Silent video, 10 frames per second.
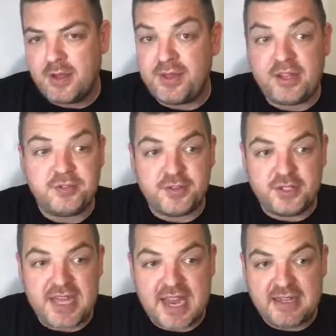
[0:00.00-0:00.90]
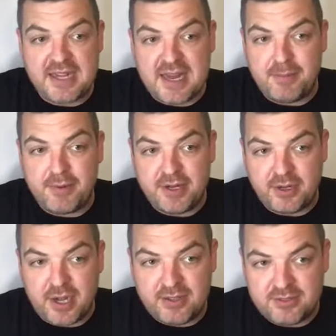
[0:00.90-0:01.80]
thanks for tagging that number in,
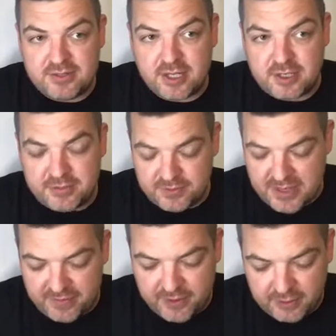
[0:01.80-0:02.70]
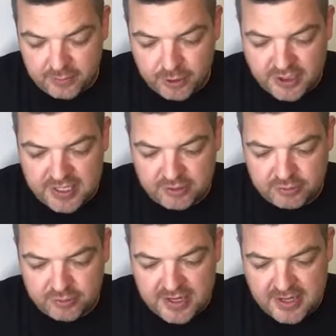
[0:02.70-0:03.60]
guys. So yeah, if you want to text
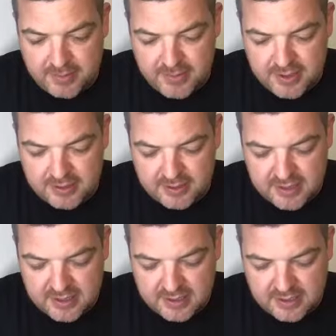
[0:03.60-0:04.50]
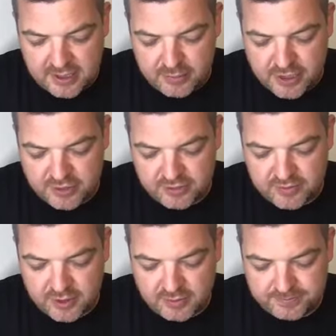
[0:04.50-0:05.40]
through that number, any questions
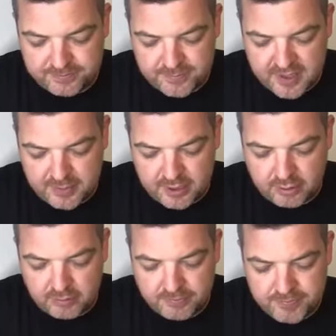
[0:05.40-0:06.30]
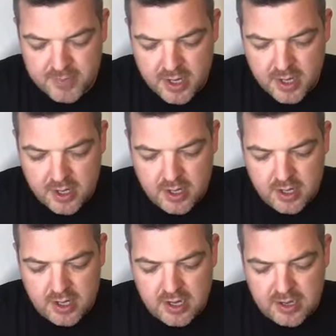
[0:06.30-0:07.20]
you've got, that'd be cool.
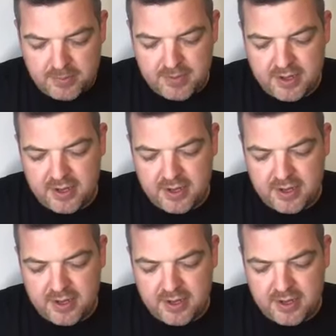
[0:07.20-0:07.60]
And